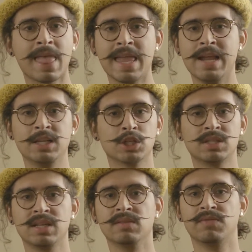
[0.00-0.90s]
it
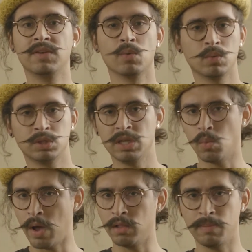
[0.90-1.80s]
just didn't sit
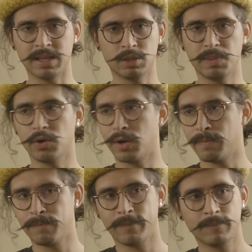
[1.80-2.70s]
well in my spirit.
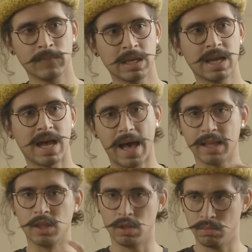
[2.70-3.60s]

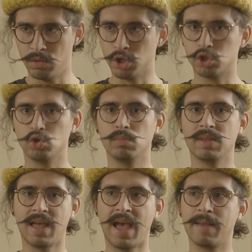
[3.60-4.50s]
I
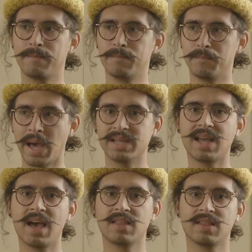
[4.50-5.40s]
assumed that my
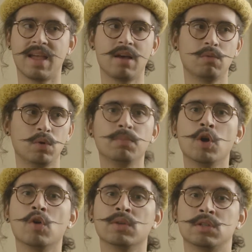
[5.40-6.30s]
tithing now would
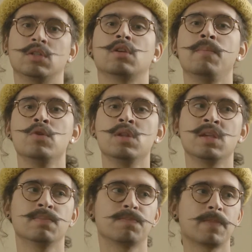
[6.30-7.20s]
go into the
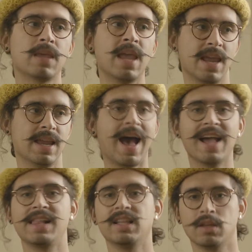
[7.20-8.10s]
community and
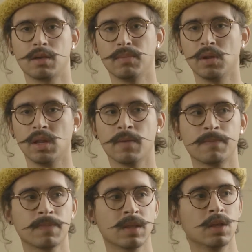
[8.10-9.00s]
highlight the community.
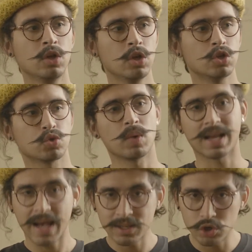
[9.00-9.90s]
So when
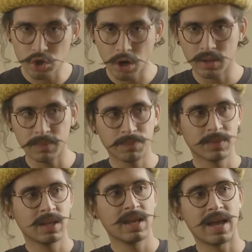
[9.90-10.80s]
I got to Charlotte,
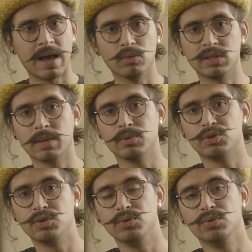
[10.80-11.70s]
I was able
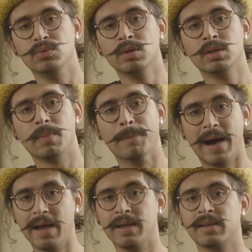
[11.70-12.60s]
to
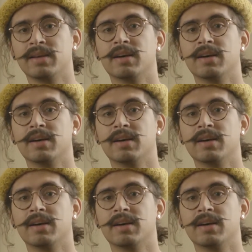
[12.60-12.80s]
buy